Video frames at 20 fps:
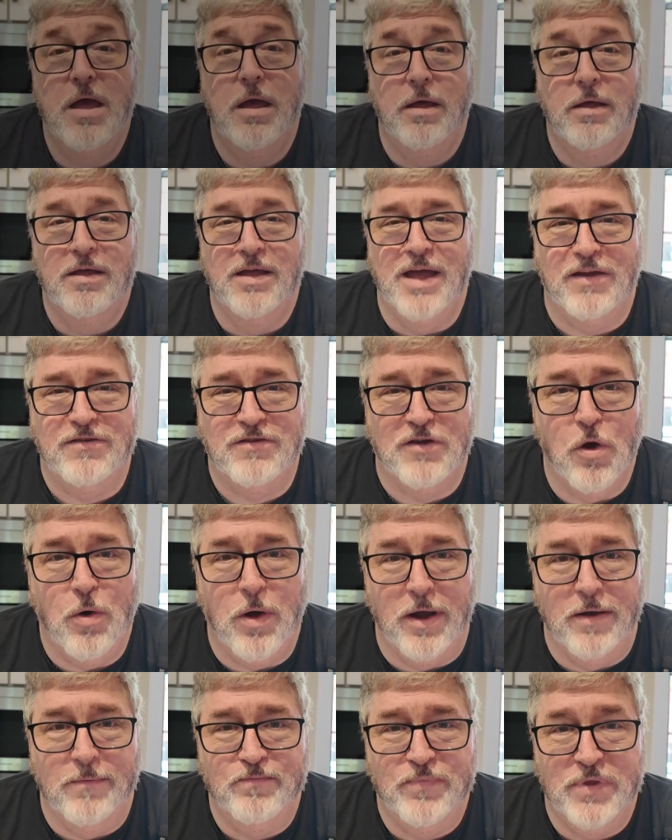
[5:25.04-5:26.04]
How's it
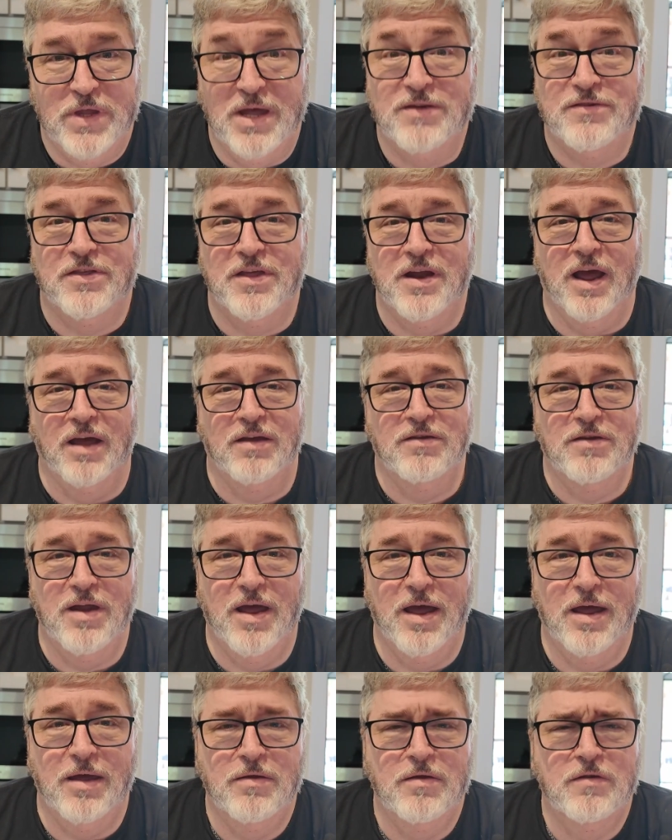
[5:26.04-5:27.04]
going? It's the next
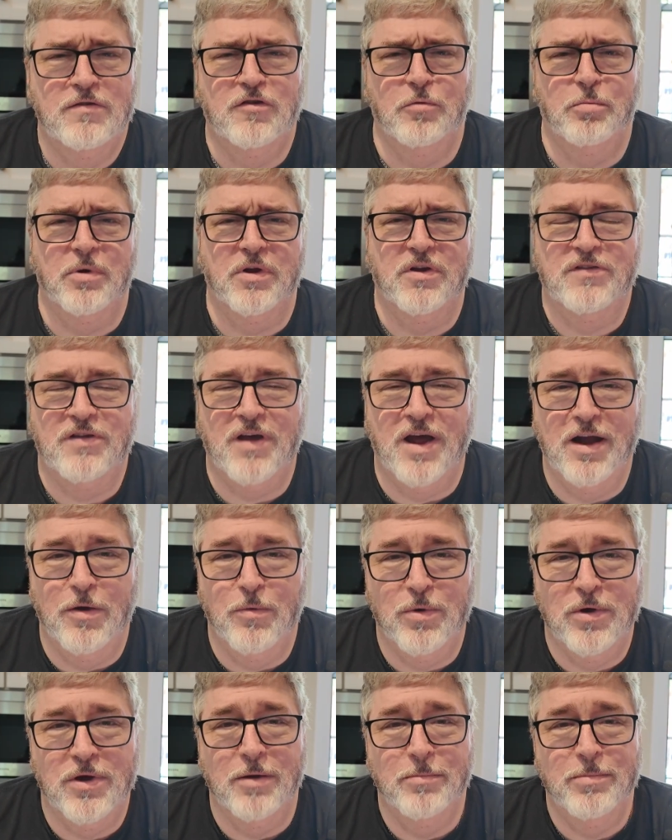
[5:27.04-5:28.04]
day. Super excited.
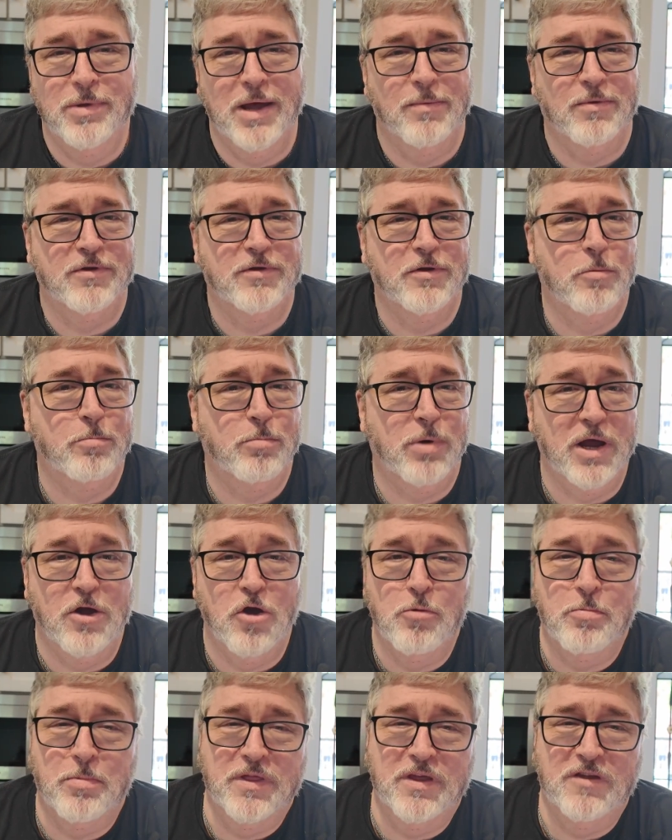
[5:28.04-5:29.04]
We're going to be able to break
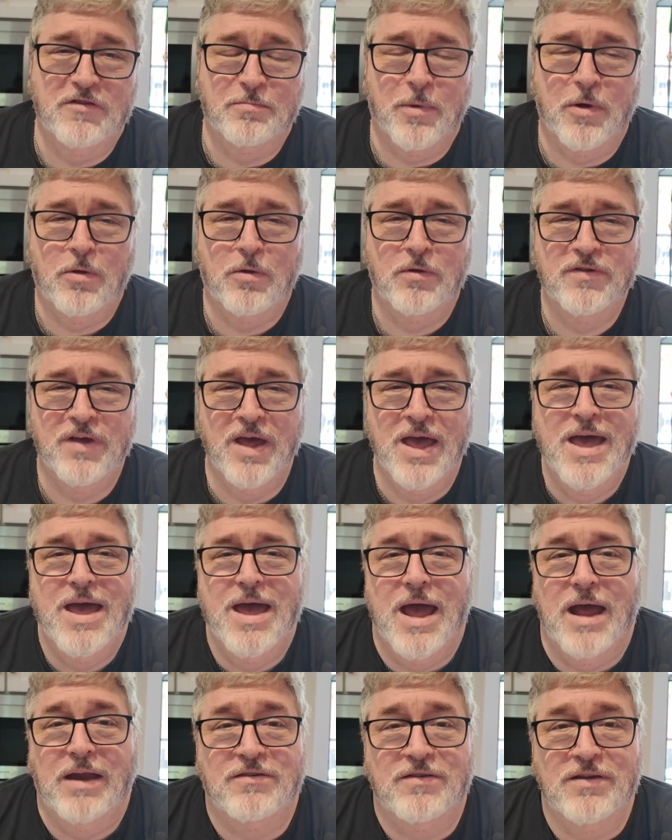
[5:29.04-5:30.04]
open these molds
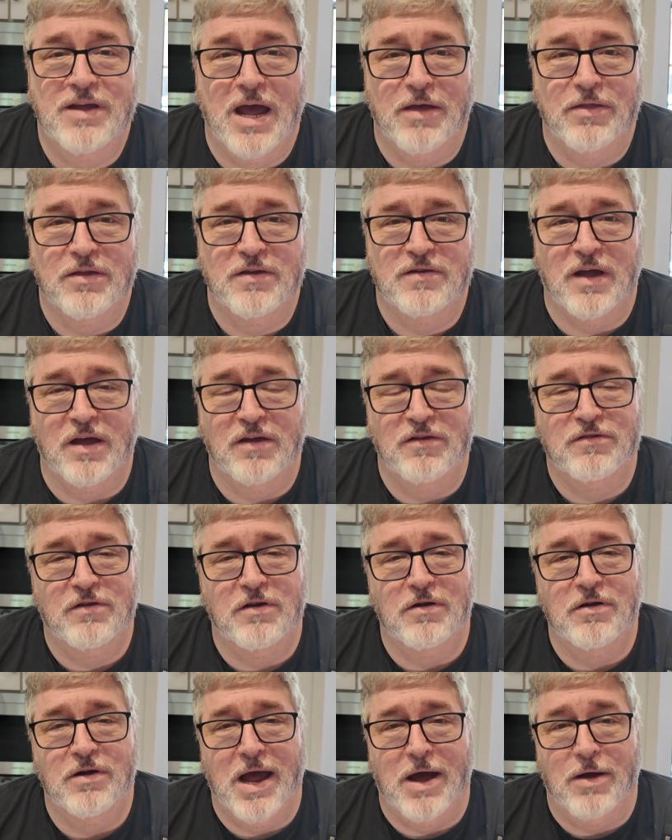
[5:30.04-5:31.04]
and see how this ice
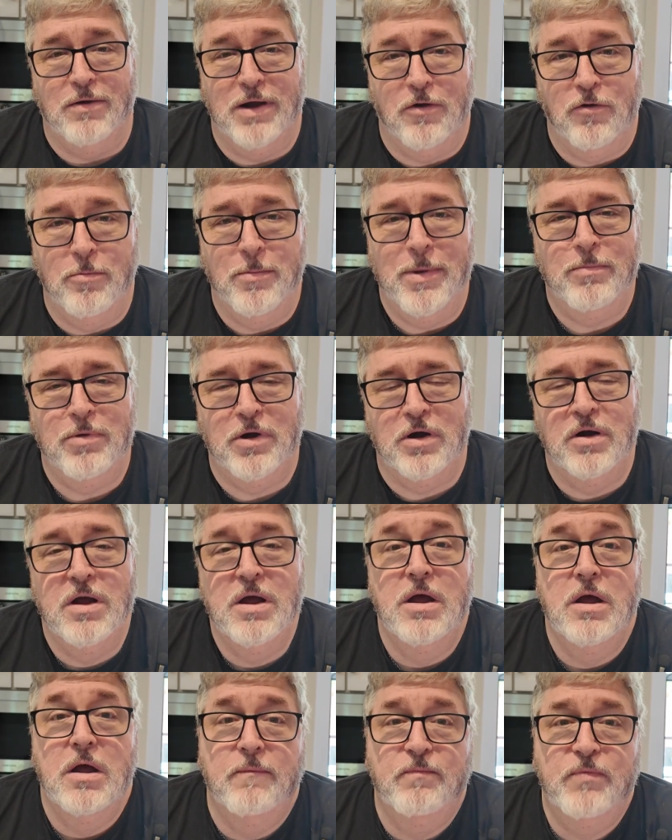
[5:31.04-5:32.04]
turned out. Now remember,
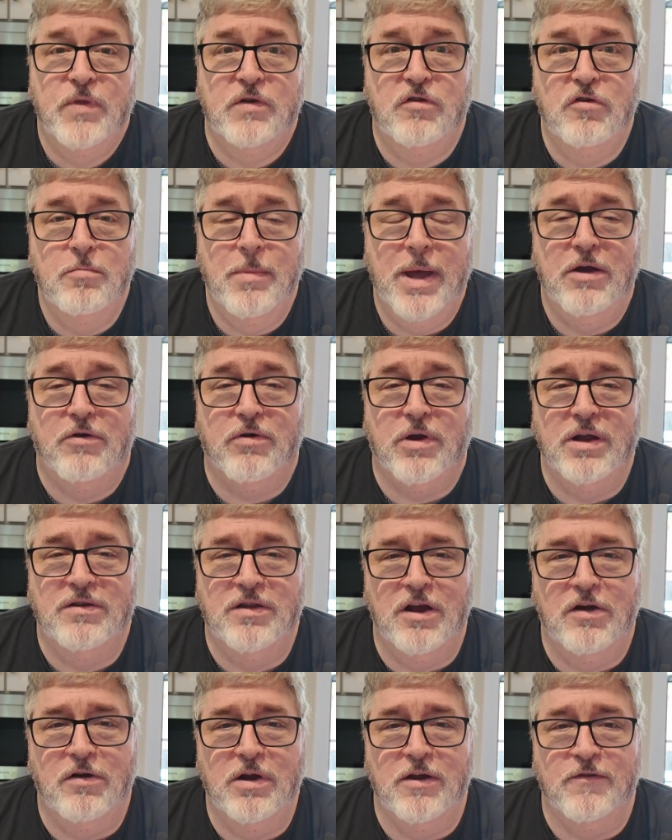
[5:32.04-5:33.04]
the 2 main
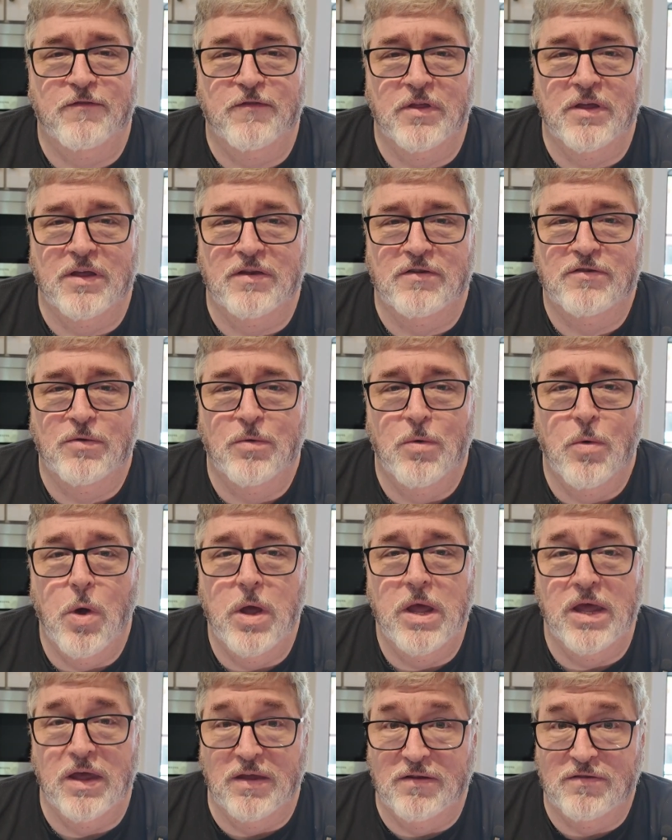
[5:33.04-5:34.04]
criteria for this
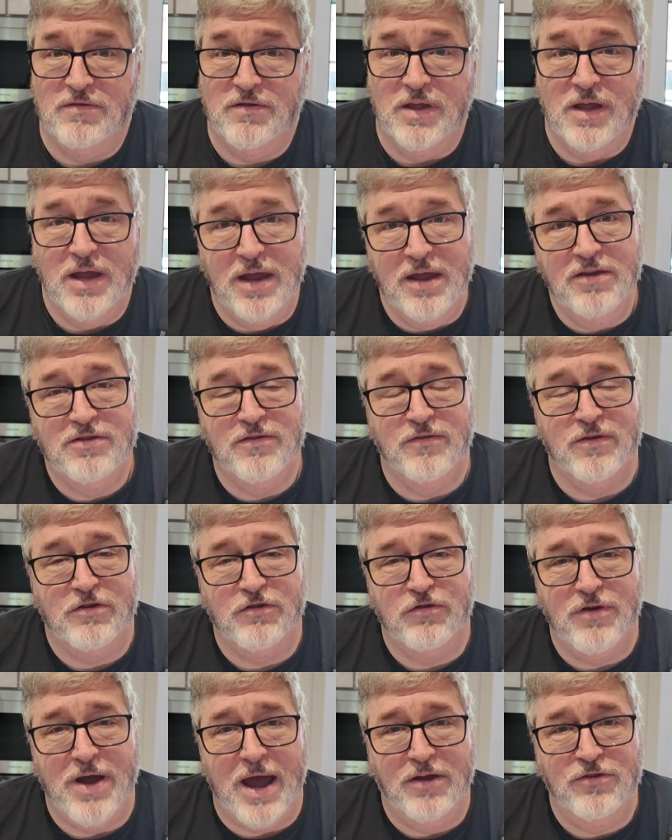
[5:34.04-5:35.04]
is the ease of
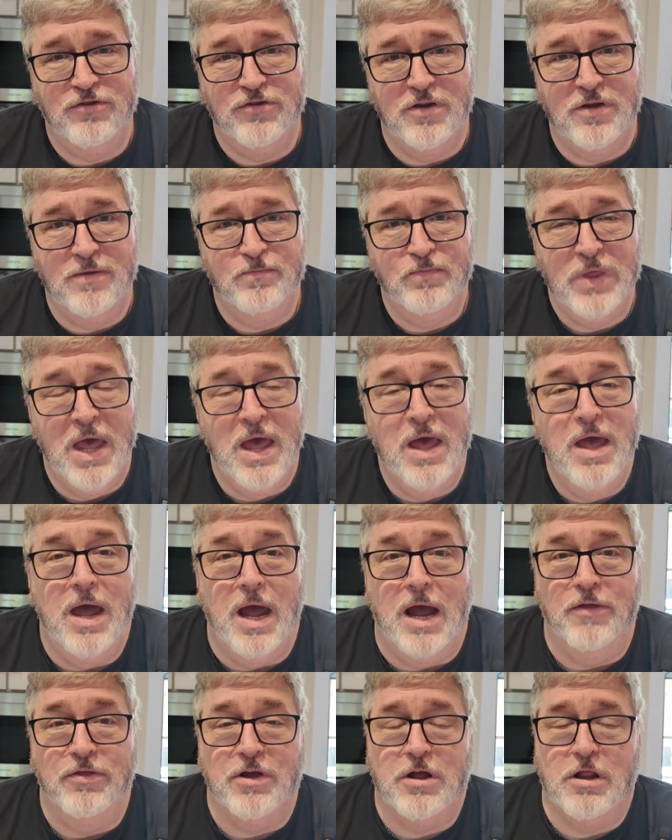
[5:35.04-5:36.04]
extraction
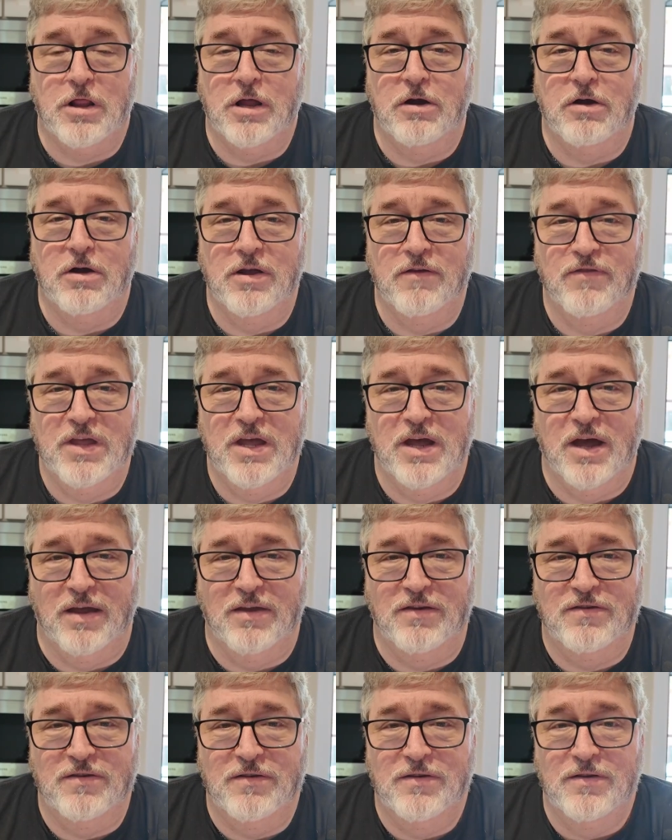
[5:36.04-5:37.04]
and the clarity of the
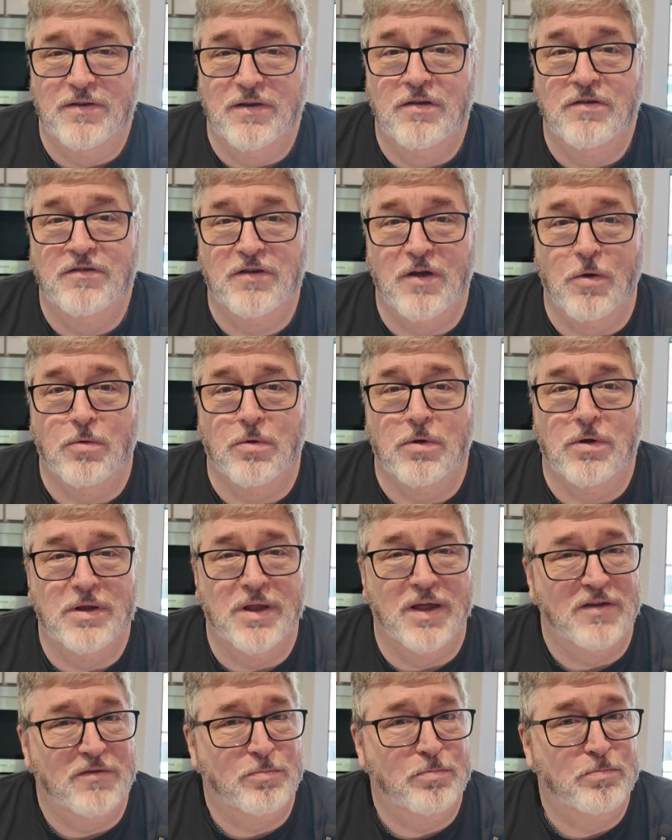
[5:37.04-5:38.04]
ice. So
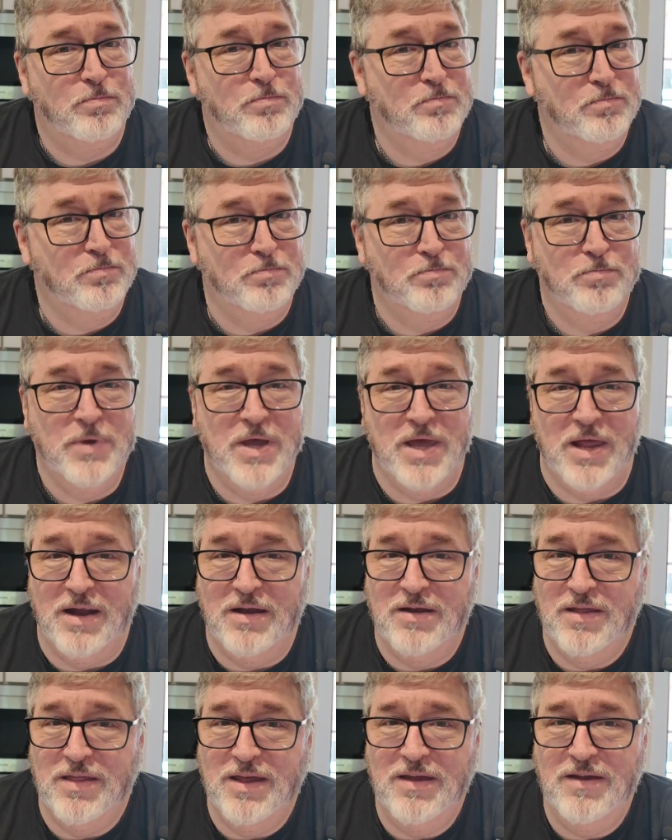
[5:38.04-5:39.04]
let's get
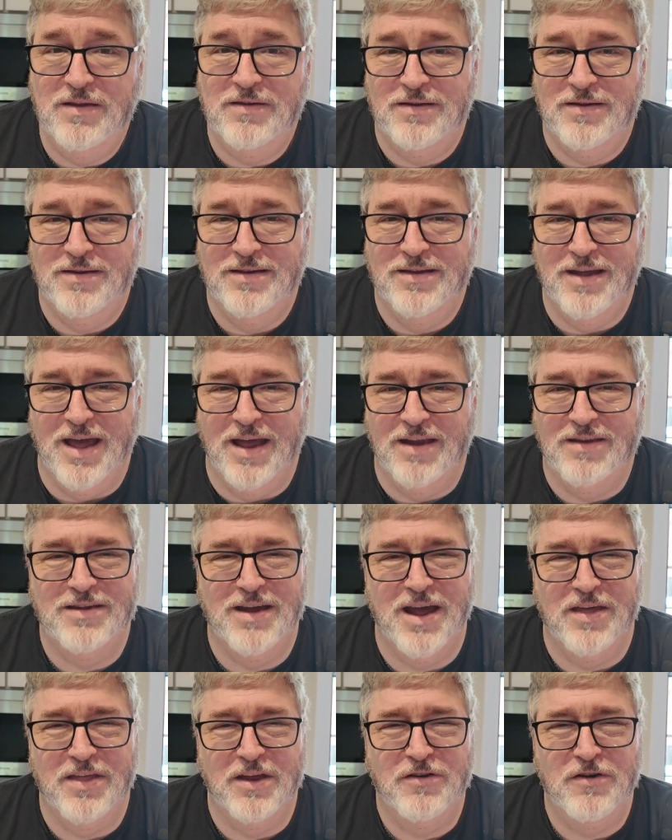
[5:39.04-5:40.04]
into these and see
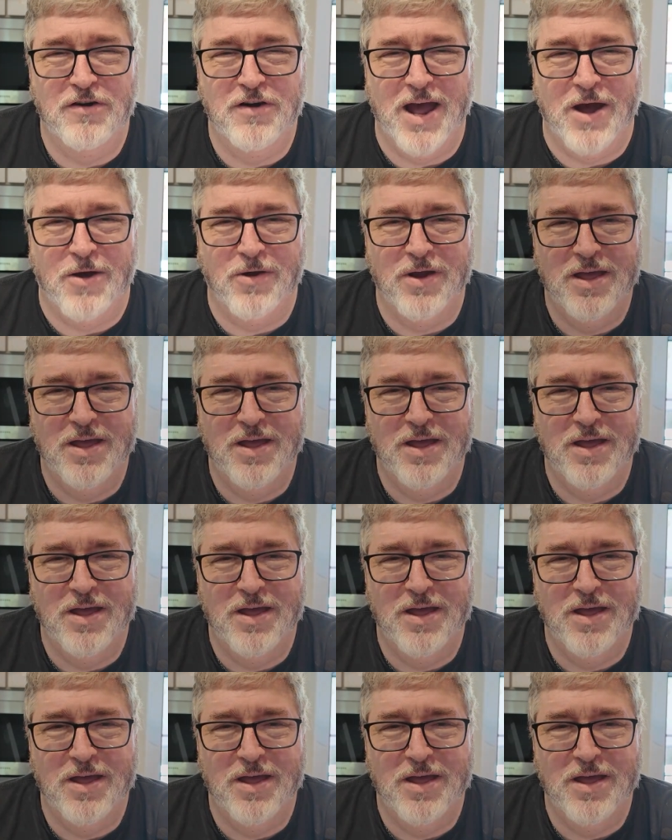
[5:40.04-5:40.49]
how they turn out.